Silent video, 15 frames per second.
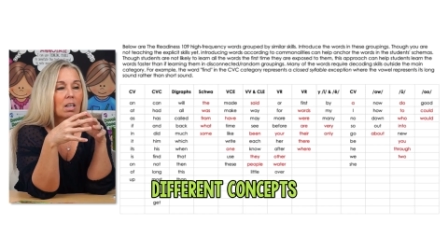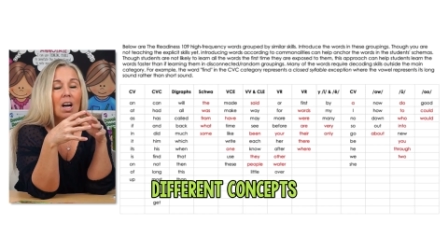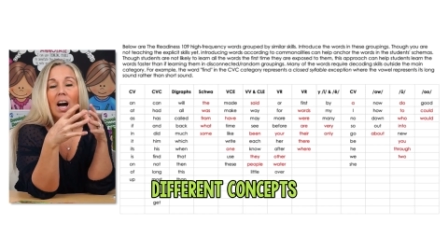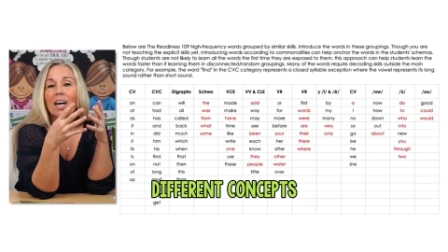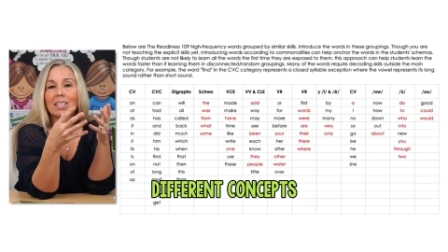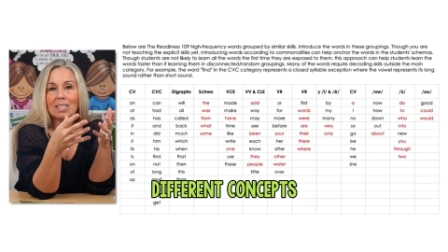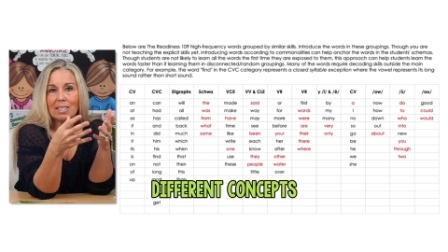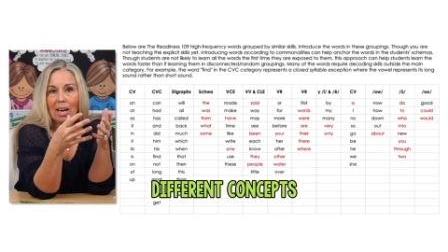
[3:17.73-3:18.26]

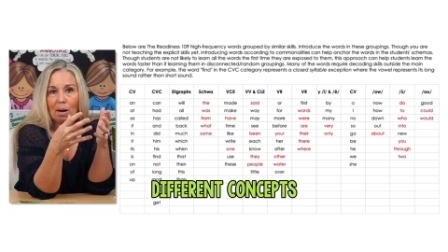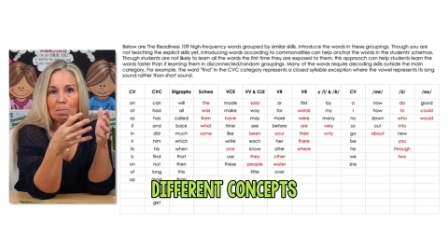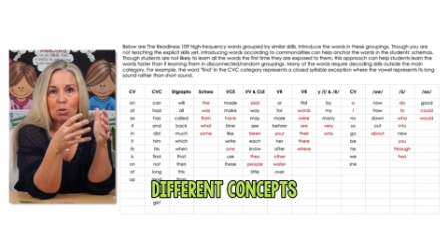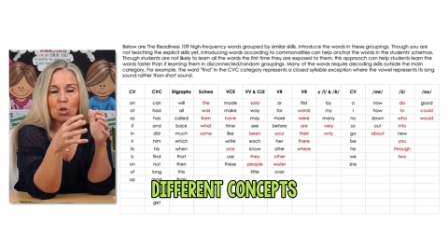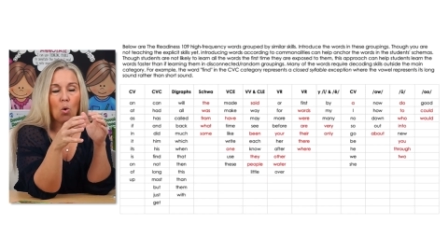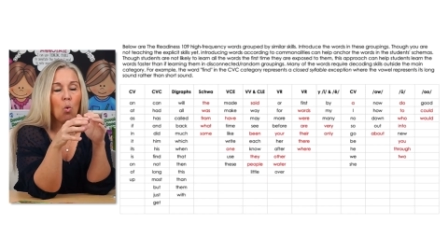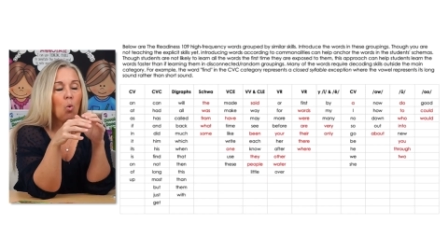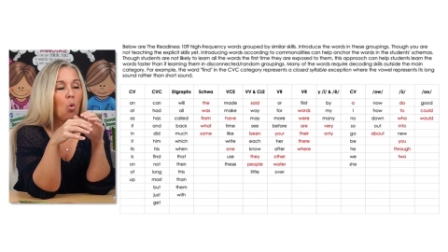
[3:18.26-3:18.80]
concepts
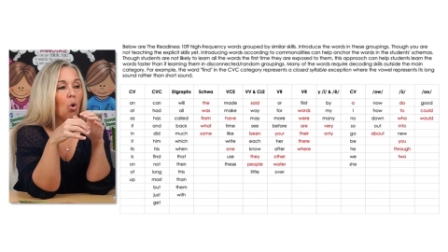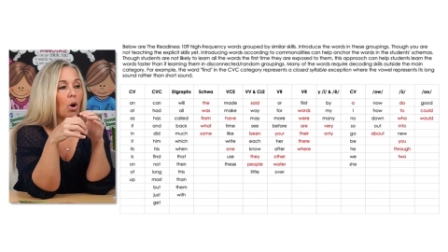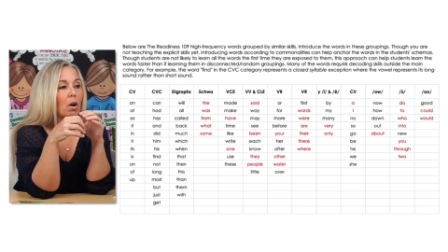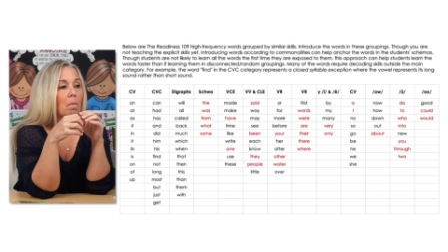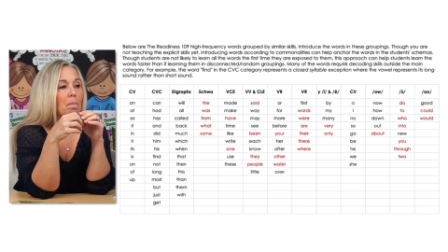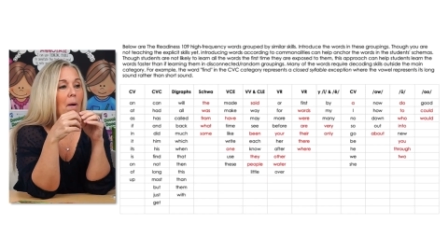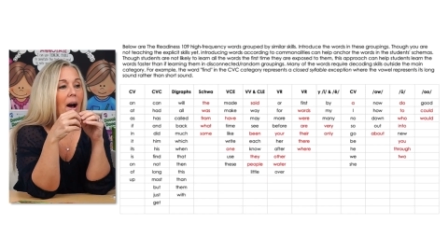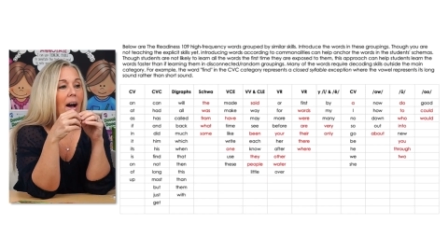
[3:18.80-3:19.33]

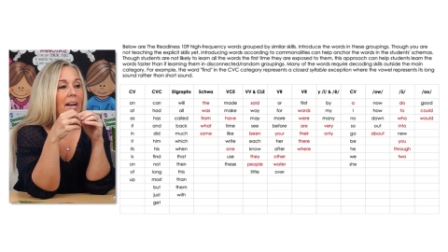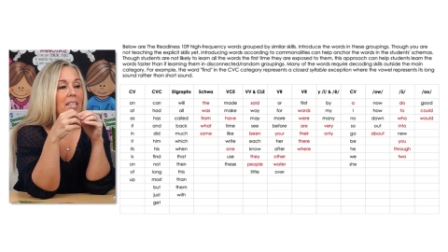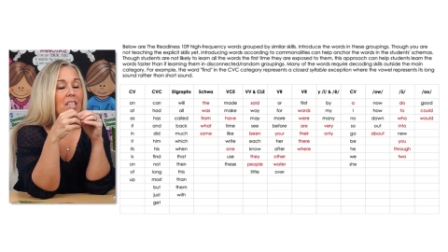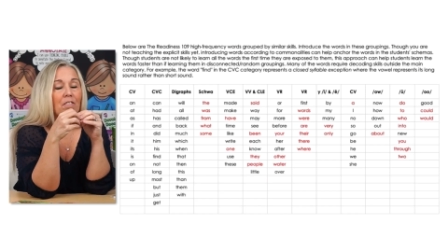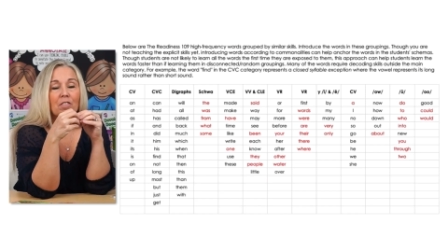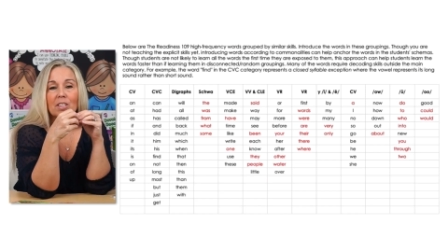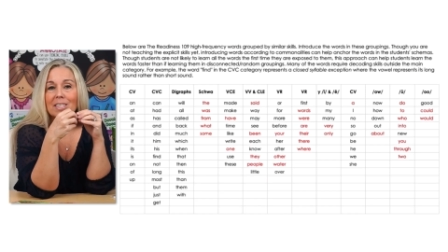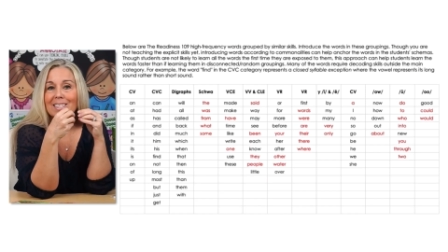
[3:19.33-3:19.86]
or by
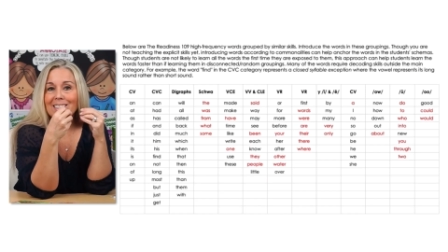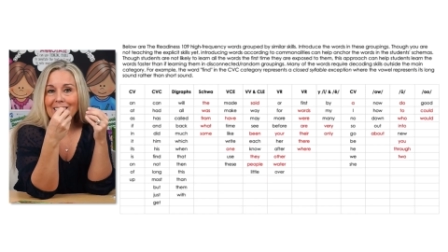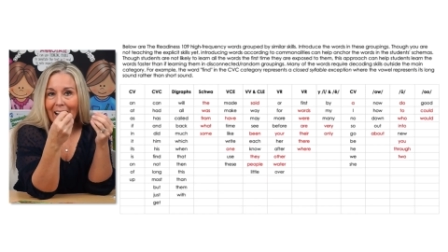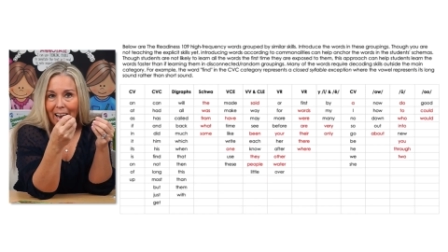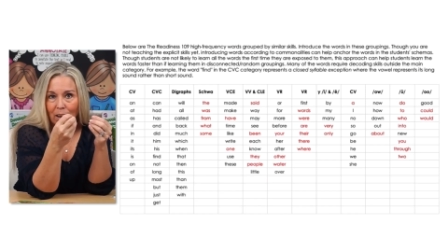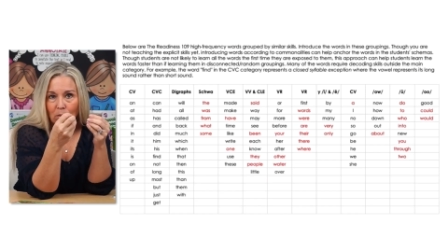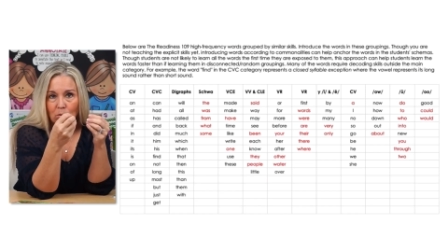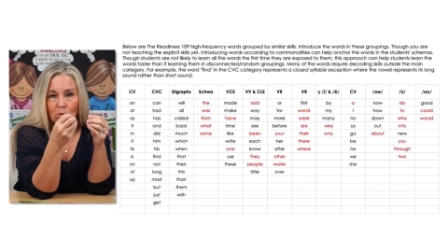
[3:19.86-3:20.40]
different
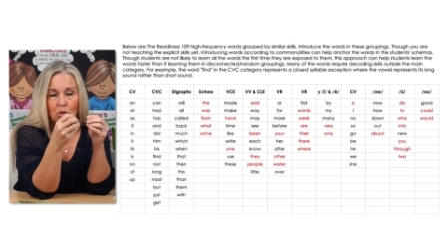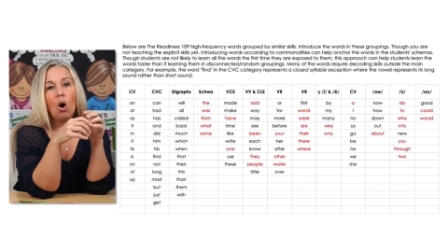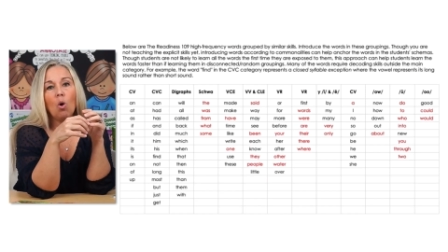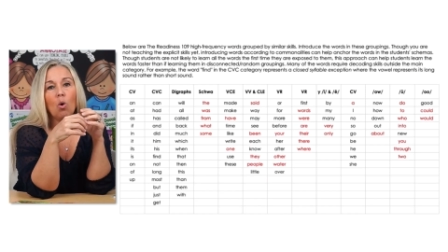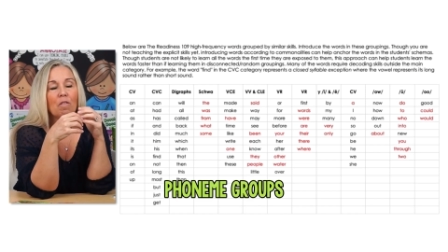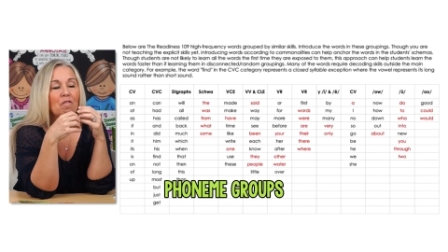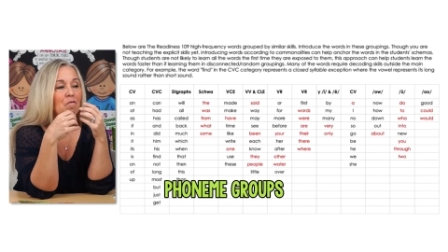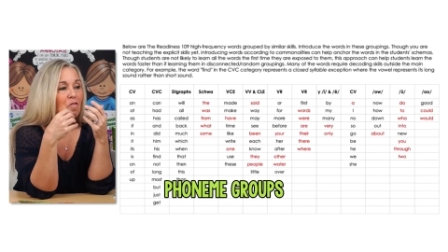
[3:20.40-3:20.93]
sounds
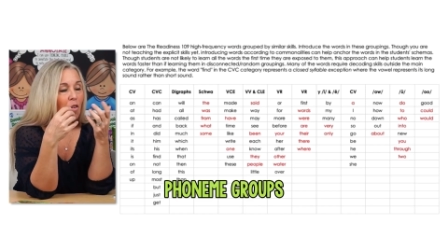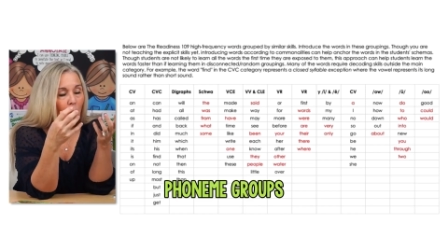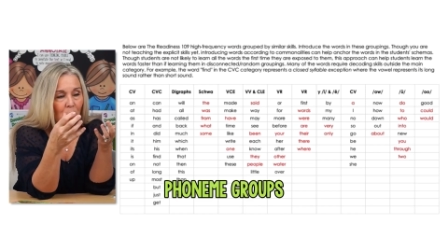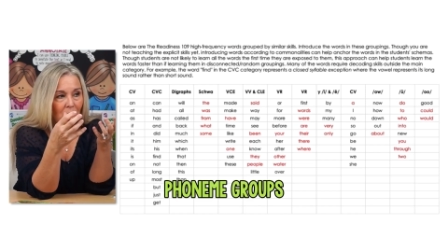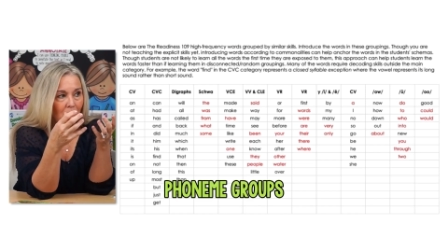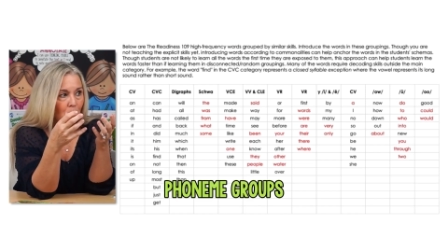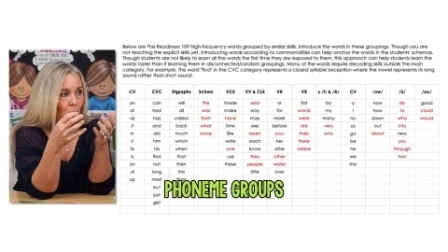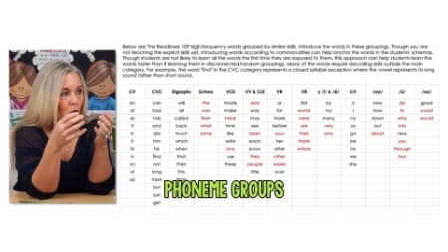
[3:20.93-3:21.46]
or
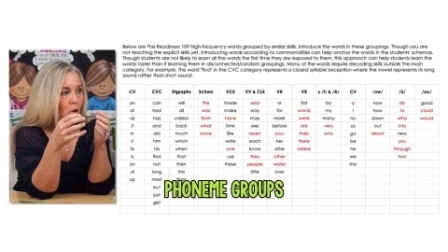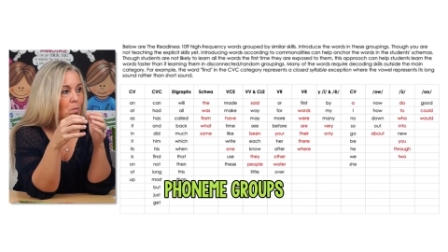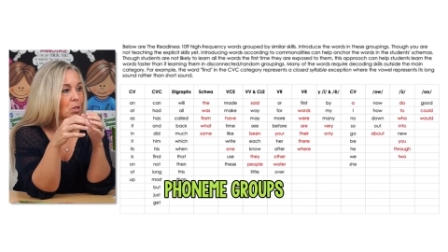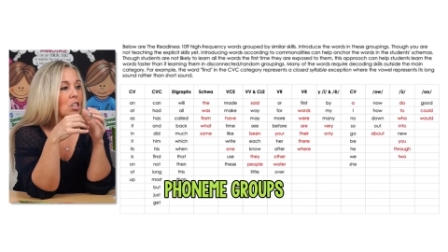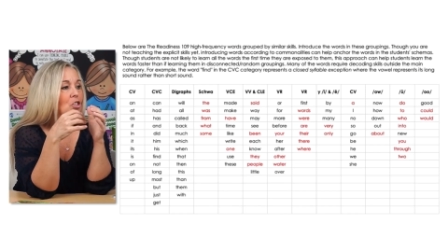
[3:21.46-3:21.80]
phoneme groups.